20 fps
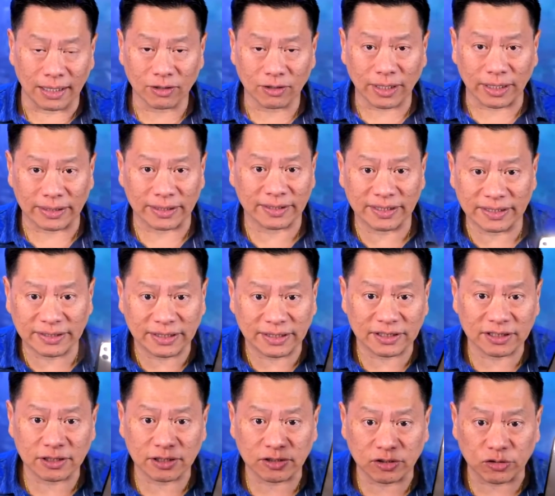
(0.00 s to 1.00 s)
I look at it,
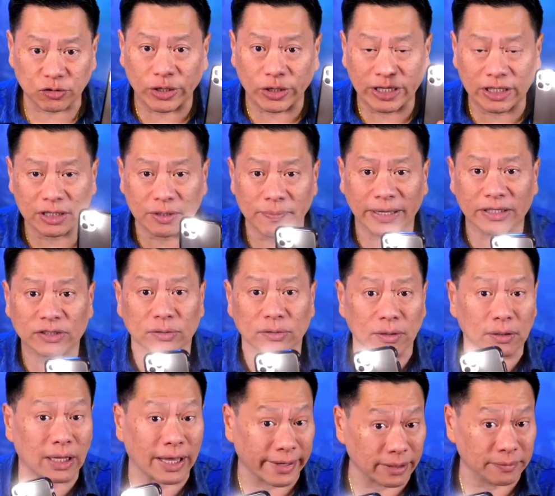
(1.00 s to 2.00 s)
this is
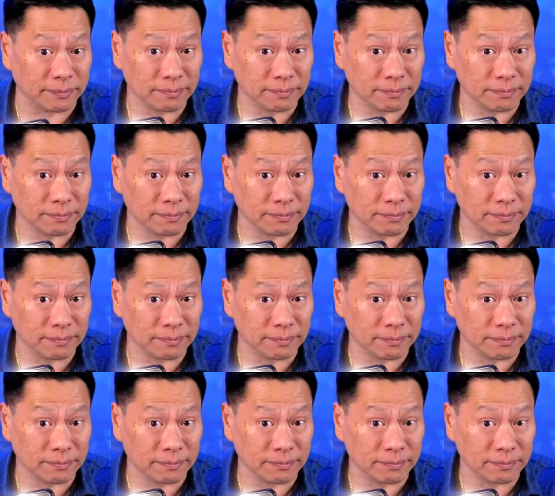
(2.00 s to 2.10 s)
three-dimensional